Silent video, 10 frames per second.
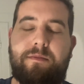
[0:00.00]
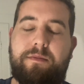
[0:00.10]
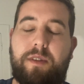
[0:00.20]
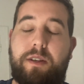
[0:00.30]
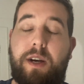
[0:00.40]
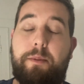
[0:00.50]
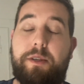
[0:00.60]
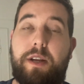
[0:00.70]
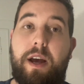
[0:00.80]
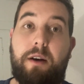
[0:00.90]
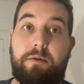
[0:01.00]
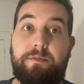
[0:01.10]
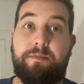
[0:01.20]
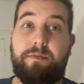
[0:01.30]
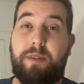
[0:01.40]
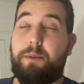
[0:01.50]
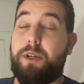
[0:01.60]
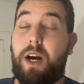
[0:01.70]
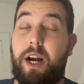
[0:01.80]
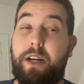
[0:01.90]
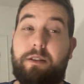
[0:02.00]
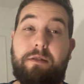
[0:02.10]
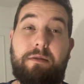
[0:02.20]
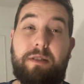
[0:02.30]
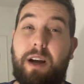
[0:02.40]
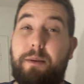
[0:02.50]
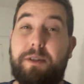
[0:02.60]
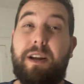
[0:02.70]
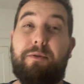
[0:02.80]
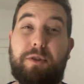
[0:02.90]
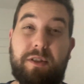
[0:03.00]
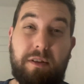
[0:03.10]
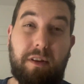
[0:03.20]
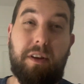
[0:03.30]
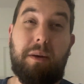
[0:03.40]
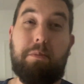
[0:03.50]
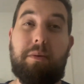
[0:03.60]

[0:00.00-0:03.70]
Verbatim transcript: The time is now. I'm tired. Time is now for sleep.